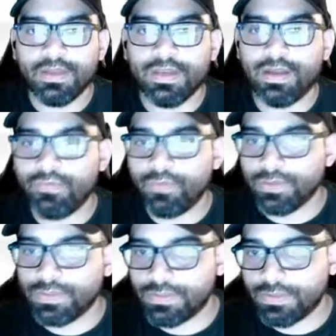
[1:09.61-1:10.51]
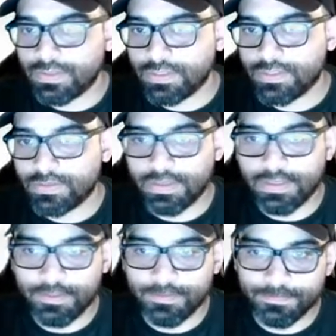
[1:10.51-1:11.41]
Now, of course, this
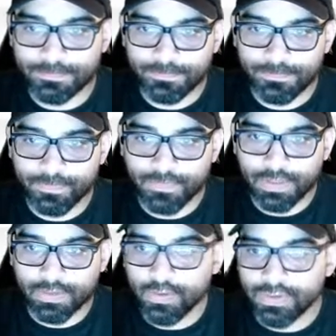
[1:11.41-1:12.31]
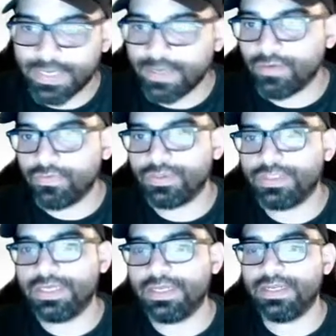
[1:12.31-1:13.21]
news anchor for
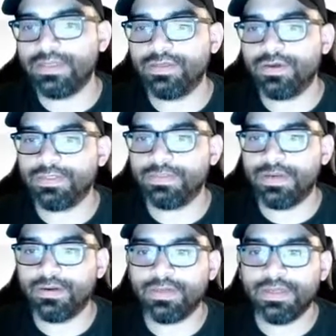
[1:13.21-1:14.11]
CNN talks about